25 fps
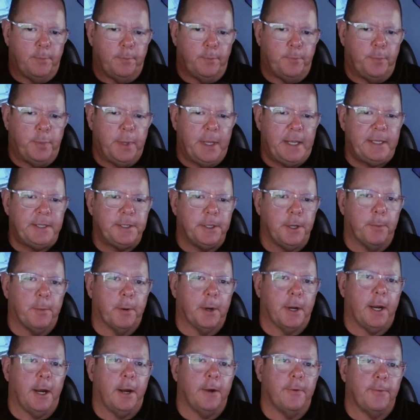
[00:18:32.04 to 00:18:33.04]
be
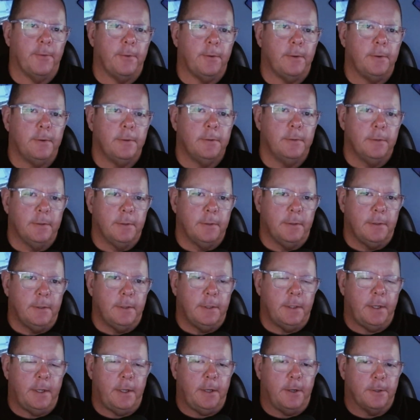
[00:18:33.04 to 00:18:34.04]
super careful.
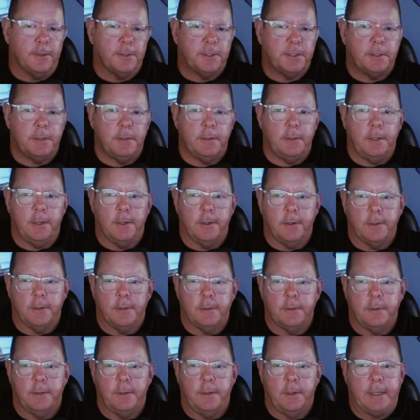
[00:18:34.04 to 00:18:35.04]
You're
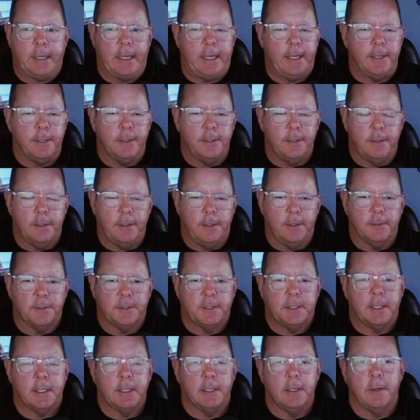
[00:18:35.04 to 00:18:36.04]

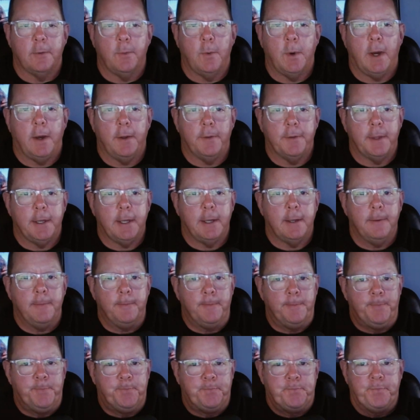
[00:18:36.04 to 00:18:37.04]
suddenly wealthy.
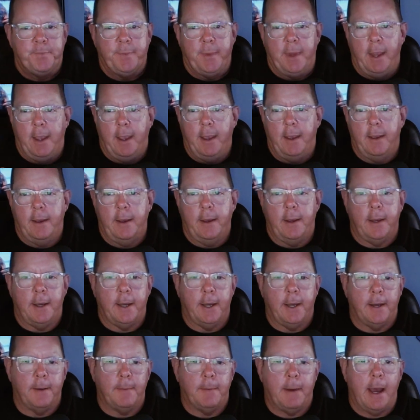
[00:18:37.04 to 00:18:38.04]

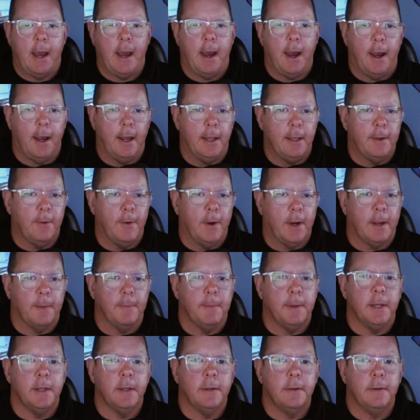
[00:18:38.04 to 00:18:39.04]
I highly
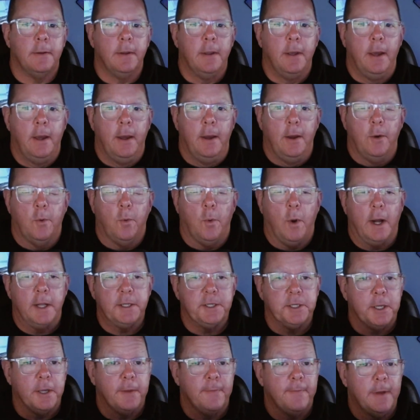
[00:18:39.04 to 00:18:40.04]
recommend
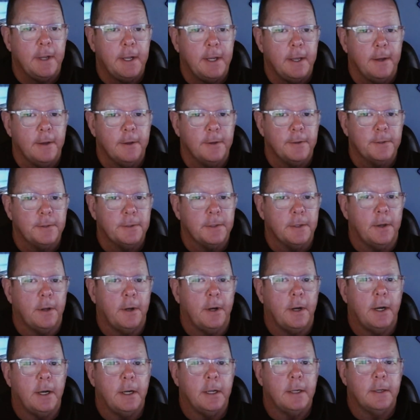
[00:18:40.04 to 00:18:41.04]
watching videos
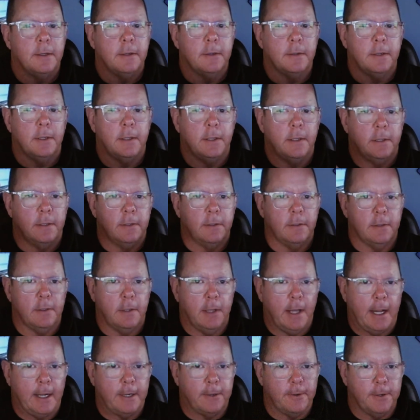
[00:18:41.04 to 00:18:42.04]
on the
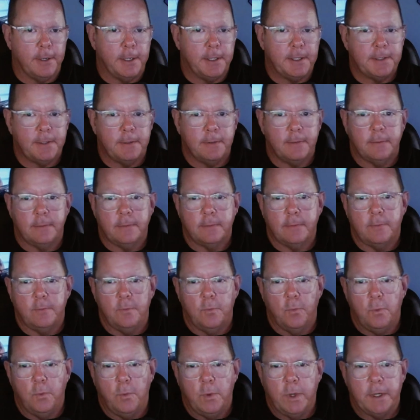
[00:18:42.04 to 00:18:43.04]
lottery
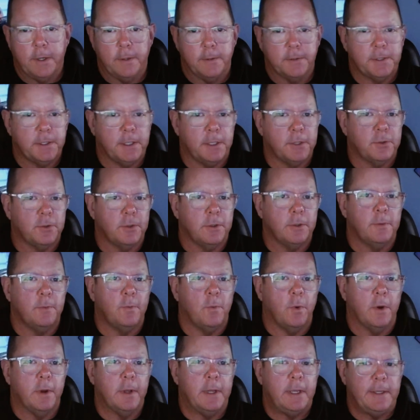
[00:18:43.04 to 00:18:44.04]
winner syndrome,
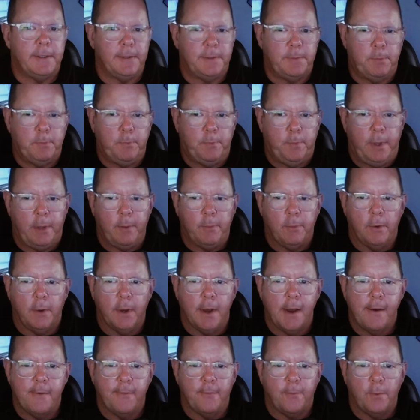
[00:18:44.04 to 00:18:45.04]
where these people
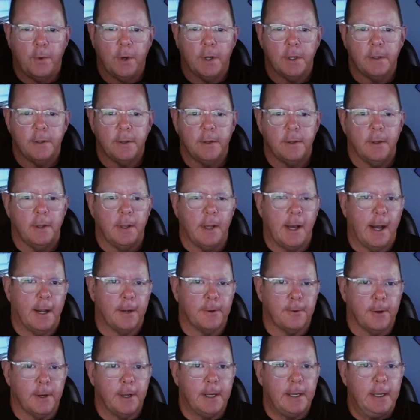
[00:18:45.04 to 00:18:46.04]
have won the
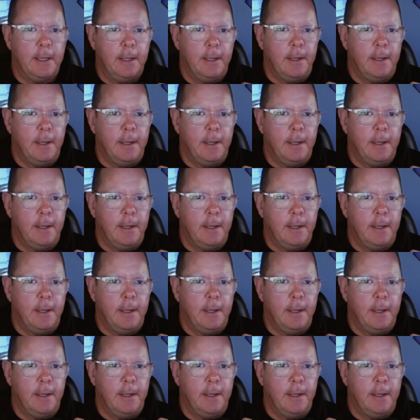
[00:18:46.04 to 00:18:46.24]
lottery